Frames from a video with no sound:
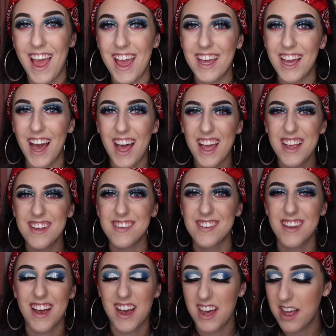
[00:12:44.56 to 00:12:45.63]
Hey guys,
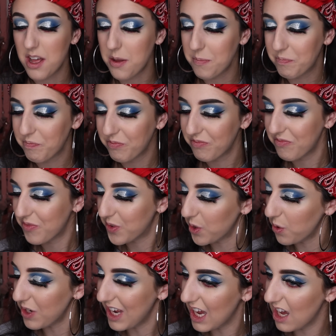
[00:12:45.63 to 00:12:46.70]

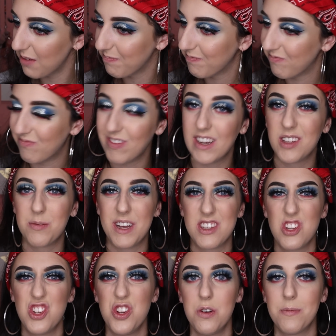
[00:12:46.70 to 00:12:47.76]
so yeah, I was about
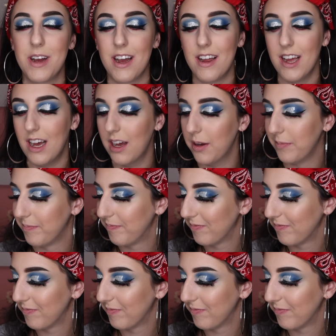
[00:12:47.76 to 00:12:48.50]
to do my